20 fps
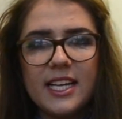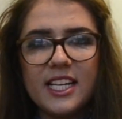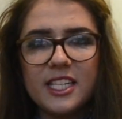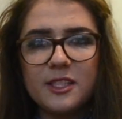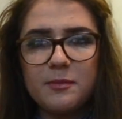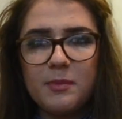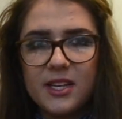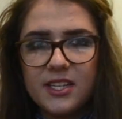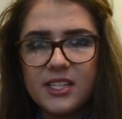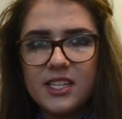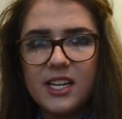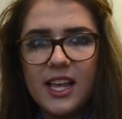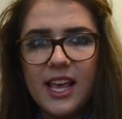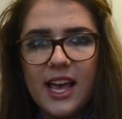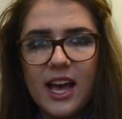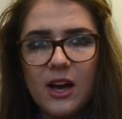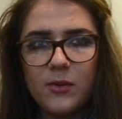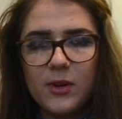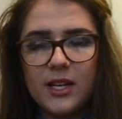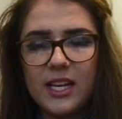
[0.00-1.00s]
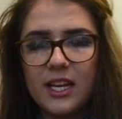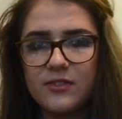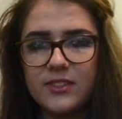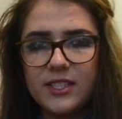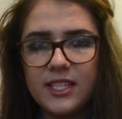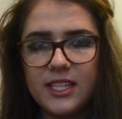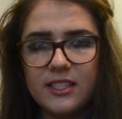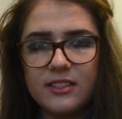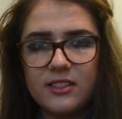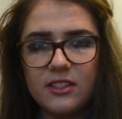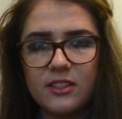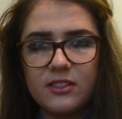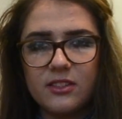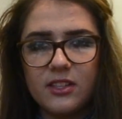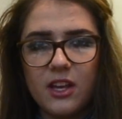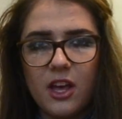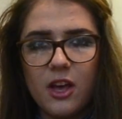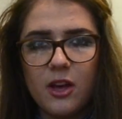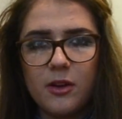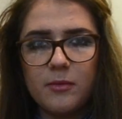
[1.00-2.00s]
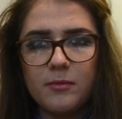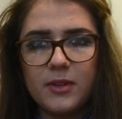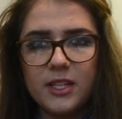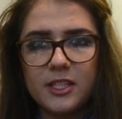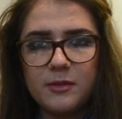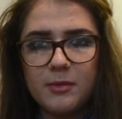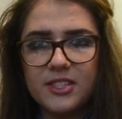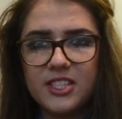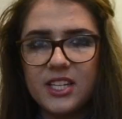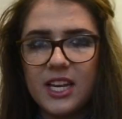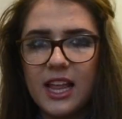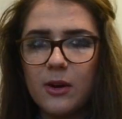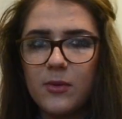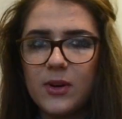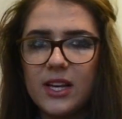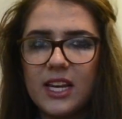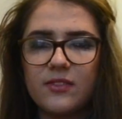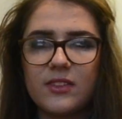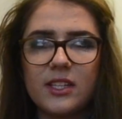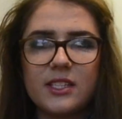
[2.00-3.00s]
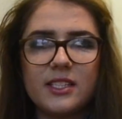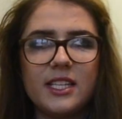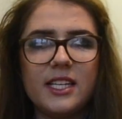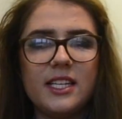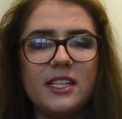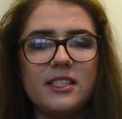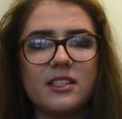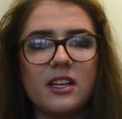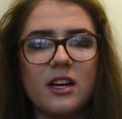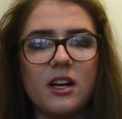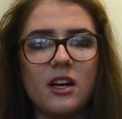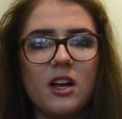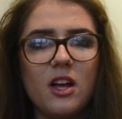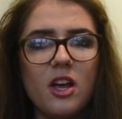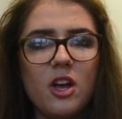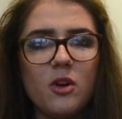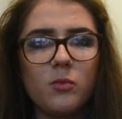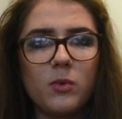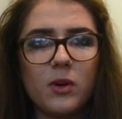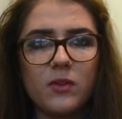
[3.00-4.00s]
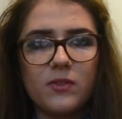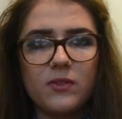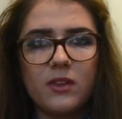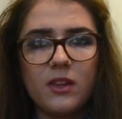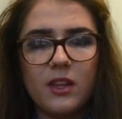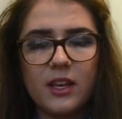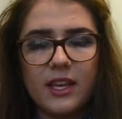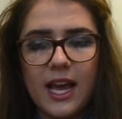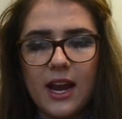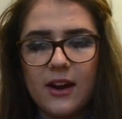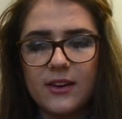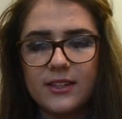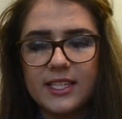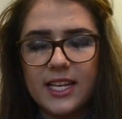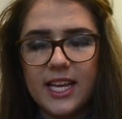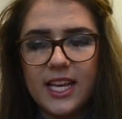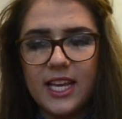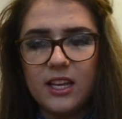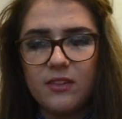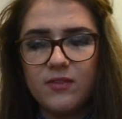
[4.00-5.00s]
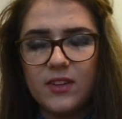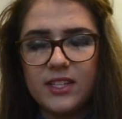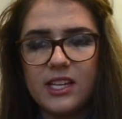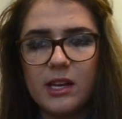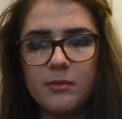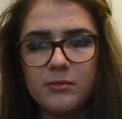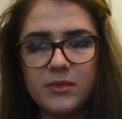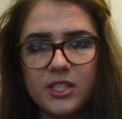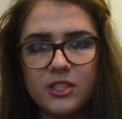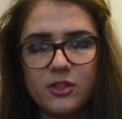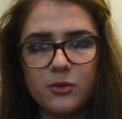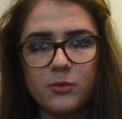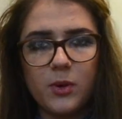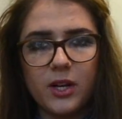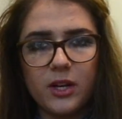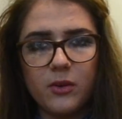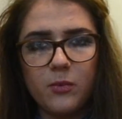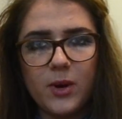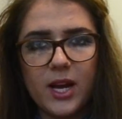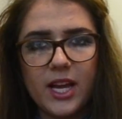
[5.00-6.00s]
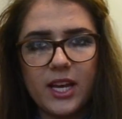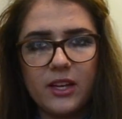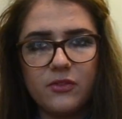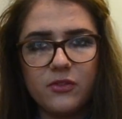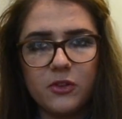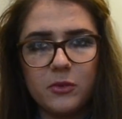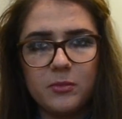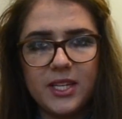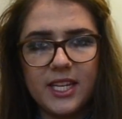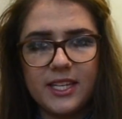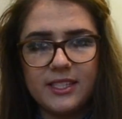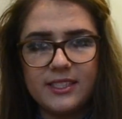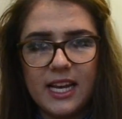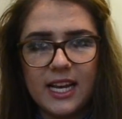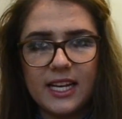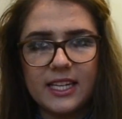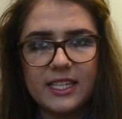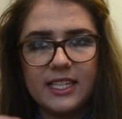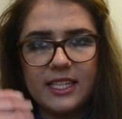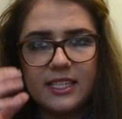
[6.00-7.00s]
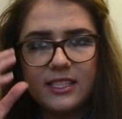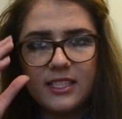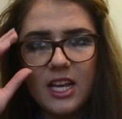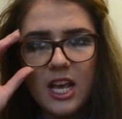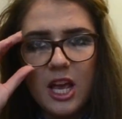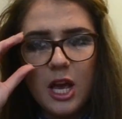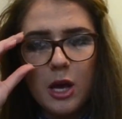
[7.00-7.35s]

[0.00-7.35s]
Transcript: especially how we left the teaser with the character Eve attempting to run away from the antagonist,